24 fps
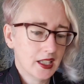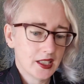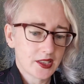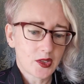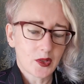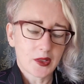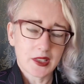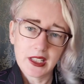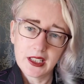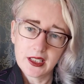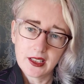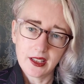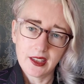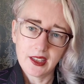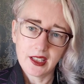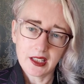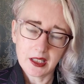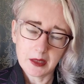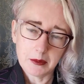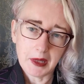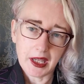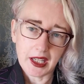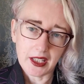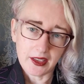So I need to
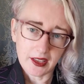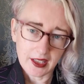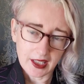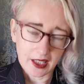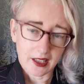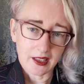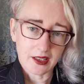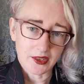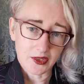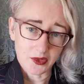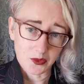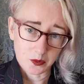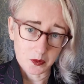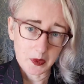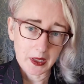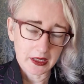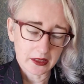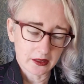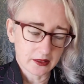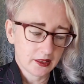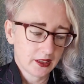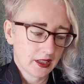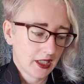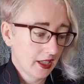think about that as
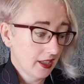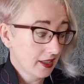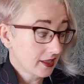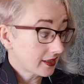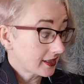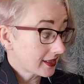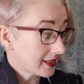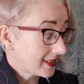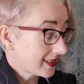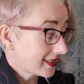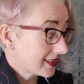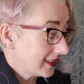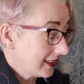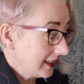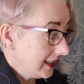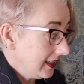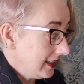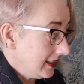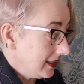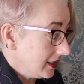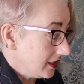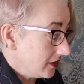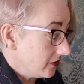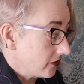well. The
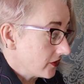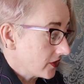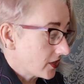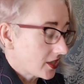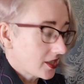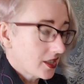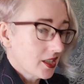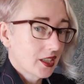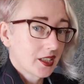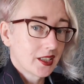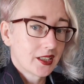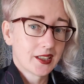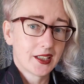sleeves.